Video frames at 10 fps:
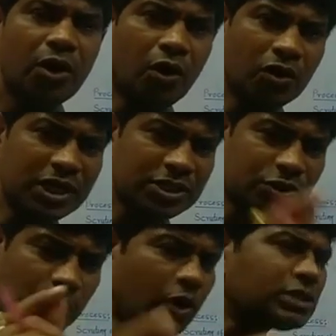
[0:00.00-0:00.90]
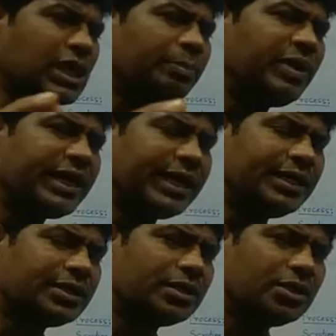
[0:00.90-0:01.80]
only those
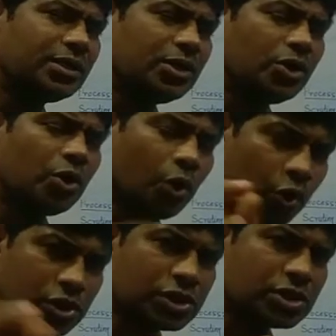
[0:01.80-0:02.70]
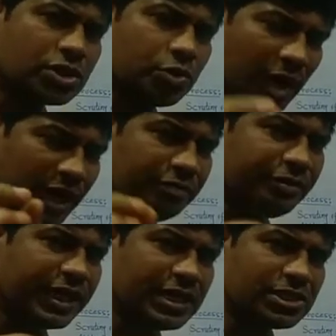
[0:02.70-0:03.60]
applicants whose
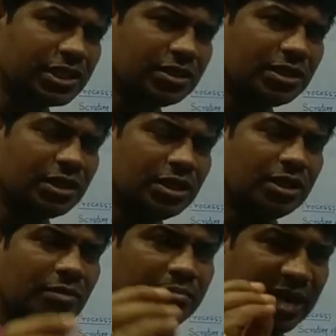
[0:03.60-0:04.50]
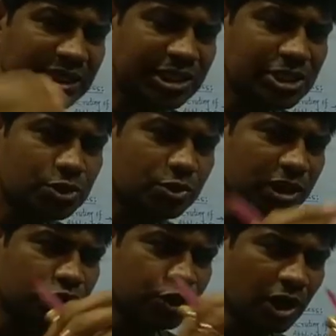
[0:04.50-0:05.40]
qualification matches to
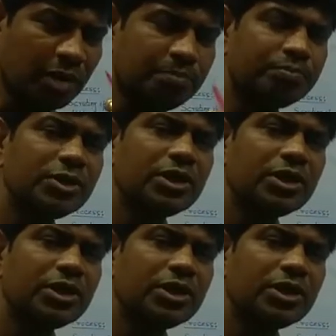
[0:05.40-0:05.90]
the job